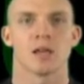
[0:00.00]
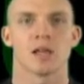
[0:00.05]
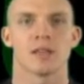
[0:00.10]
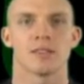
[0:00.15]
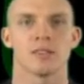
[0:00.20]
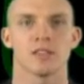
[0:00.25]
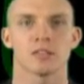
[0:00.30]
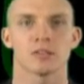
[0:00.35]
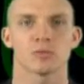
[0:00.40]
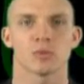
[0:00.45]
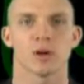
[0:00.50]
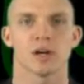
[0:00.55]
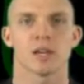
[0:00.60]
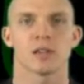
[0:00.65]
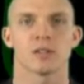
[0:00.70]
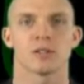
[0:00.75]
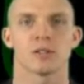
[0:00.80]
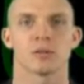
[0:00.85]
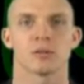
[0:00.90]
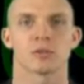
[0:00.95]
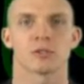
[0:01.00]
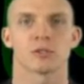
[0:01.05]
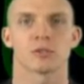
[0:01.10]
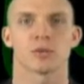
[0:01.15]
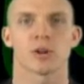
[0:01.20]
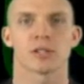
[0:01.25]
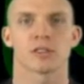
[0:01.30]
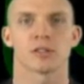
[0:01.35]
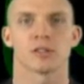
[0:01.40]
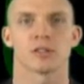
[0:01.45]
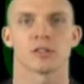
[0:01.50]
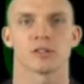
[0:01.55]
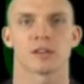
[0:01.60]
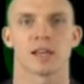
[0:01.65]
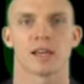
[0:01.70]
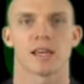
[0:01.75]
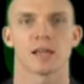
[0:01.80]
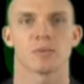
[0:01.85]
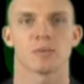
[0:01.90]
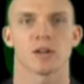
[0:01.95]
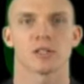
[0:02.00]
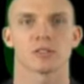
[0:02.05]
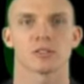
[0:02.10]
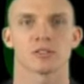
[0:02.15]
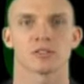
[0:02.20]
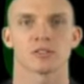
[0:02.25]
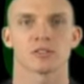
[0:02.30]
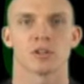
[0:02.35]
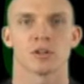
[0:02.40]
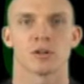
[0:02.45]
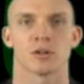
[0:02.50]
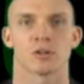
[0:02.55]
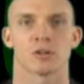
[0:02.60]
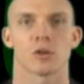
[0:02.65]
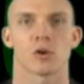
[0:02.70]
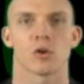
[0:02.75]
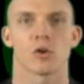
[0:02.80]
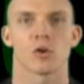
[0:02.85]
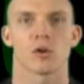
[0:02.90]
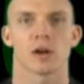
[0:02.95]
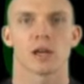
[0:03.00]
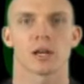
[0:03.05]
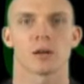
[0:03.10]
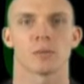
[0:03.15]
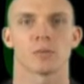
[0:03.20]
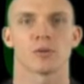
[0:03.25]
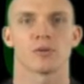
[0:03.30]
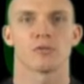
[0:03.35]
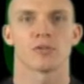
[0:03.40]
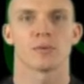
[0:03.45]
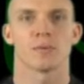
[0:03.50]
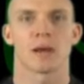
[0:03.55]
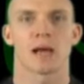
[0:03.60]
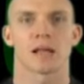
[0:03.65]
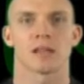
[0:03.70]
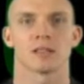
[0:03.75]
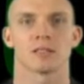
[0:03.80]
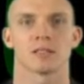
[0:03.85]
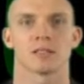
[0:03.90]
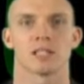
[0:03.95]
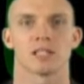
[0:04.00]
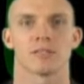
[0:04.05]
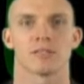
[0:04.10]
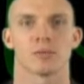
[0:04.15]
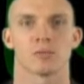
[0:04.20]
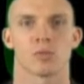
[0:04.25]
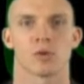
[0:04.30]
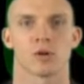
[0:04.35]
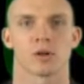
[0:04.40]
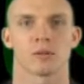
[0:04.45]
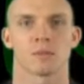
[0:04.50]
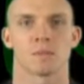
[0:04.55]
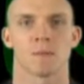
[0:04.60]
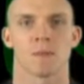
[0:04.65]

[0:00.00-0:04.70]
In this way, you will strengthen your leg muscles, core, and improve your balance even more.